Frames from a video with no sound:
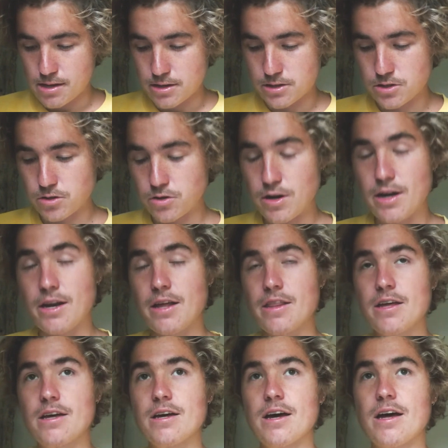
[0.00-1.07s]
So
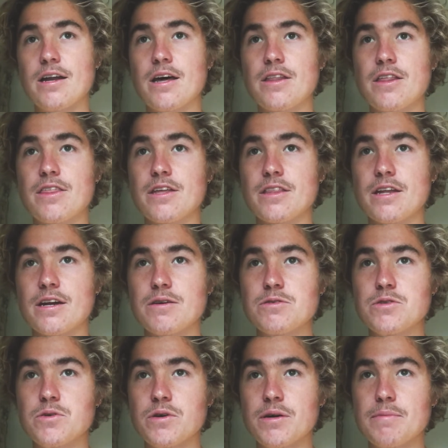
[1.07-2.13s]
another thing that I was
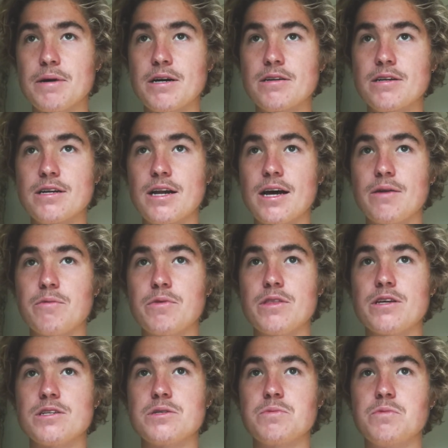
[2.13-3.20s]
talking about in line with
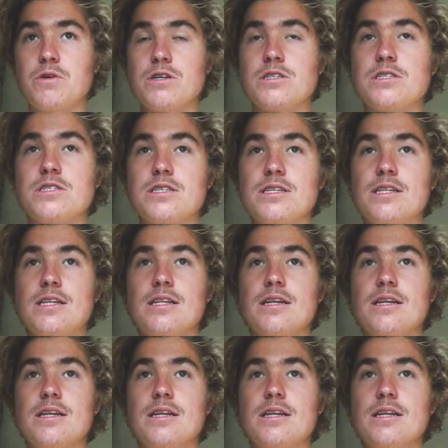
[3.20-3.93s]
this was